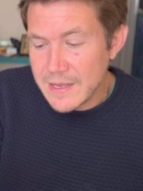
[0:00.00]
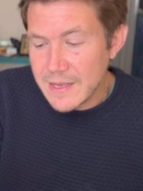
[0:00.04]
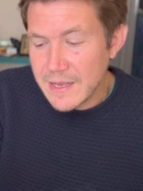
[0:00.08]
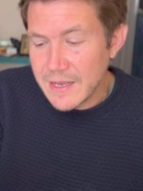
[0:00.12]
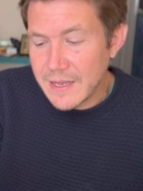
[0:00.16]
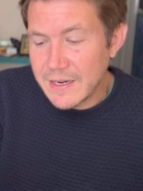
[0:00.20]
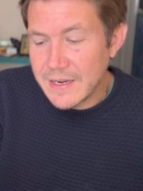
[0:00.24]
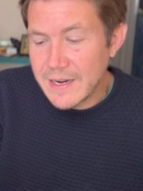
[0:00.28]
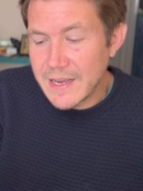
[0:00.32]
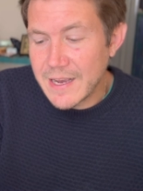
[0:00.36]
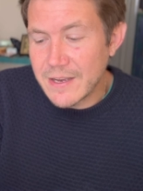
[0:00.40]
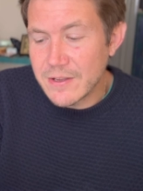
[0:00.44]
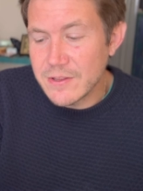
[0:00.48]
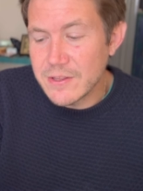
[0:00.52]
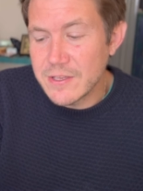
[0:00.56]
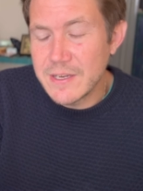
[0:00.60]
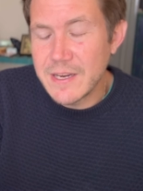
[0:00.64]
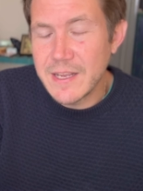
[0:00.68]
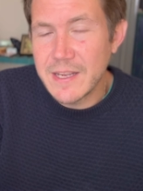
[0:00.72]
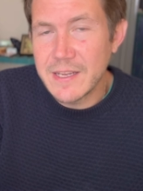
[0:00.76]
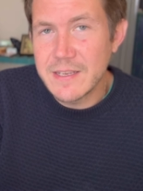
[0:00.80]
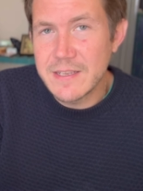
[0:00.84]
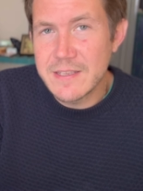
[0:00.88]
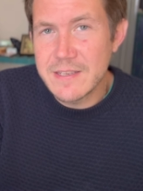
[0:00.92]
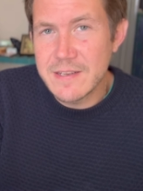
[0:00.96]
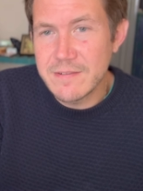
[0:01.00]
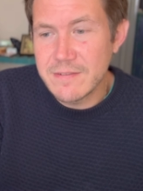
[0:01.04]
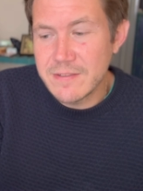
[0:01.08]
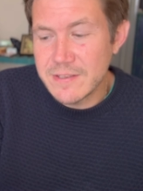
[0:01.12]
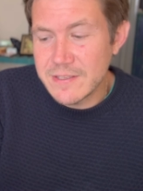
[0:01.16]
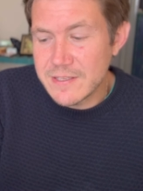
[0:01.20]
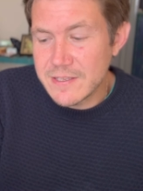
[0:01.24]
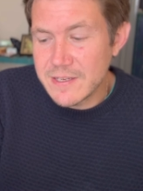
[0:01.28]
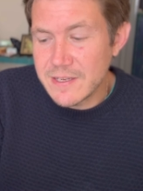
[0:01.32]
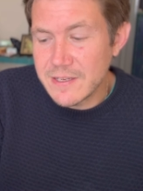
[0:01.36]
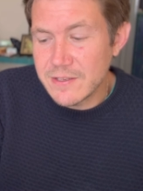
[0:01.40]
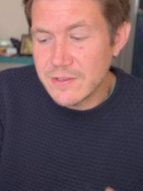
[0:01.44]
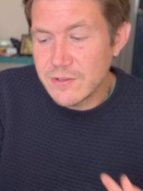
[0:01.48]
and how the
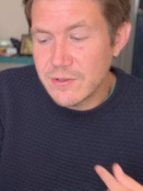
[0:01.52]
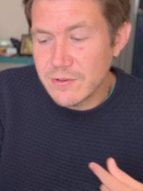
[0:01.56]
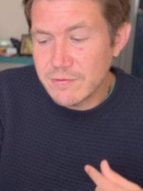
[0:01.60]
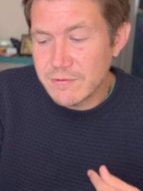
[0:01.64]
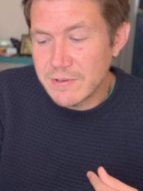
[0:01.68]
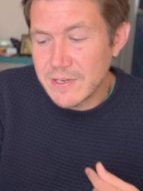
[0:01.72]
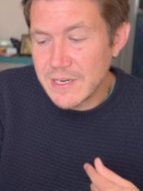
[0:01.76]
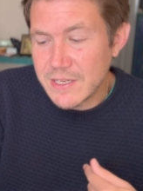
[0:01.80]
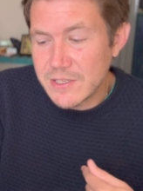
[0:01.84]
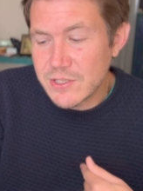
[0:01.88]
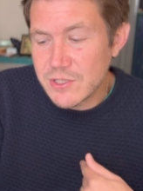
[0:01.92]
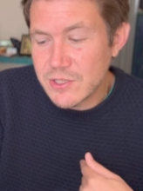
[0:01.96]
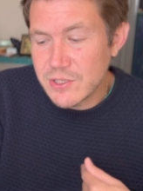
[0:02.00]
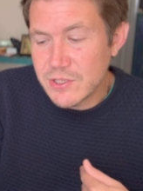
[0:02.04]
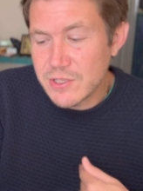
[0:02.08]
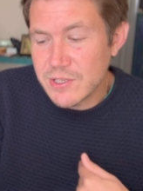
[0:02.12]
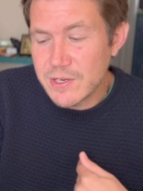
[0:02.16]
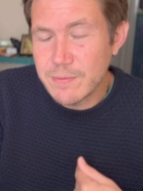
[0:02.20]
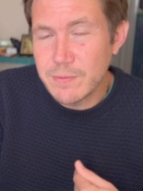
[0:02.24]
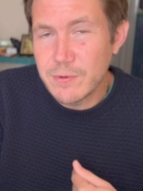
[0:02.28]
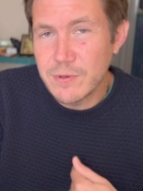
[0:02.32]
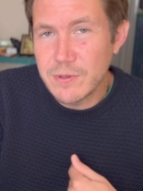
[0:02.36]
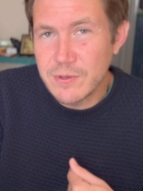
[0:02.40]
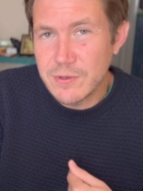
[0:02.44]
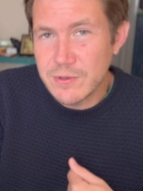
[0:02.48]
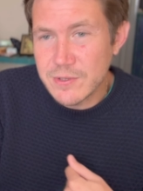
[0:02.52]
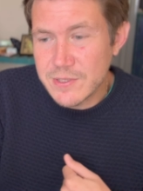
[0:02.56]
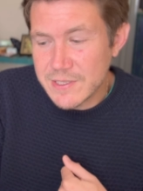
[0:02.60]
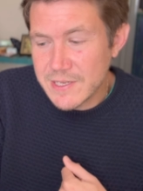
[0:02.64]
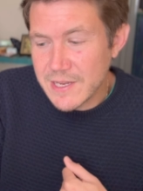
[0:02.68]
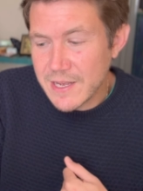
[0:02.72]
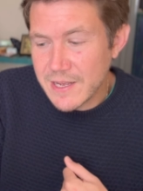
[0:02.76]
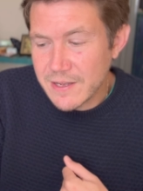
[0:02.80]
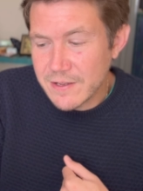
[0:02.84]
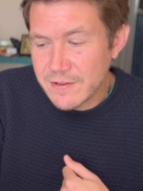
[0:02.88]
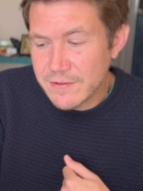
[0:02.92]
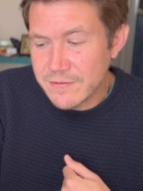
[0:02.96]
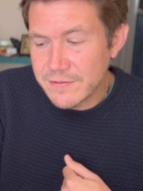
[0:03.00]
negativity in your relationship with
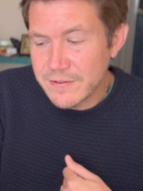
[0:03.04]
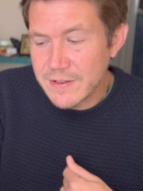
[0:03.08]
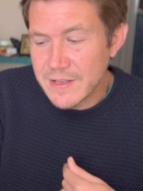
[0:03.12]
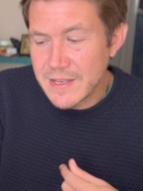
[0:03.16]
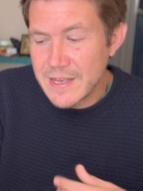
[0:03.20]
yourself